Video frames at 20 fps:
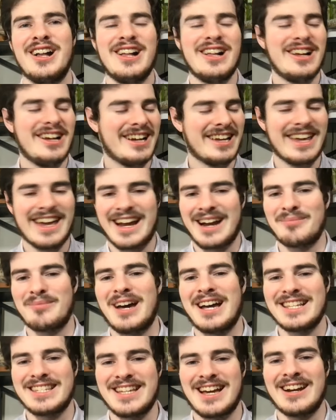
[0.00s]
again, I'm
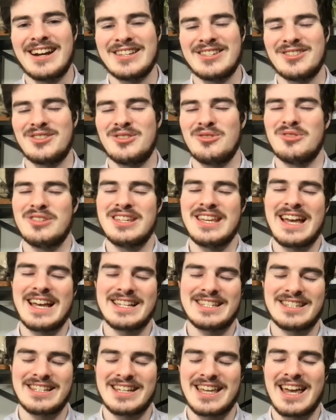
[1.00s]
not sounding as
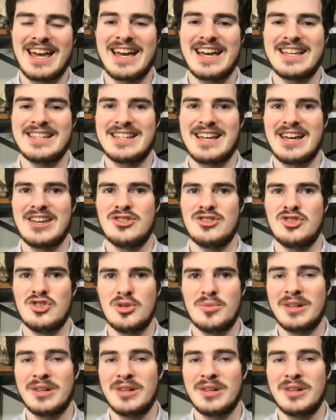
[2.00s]
enthusiastic as I do.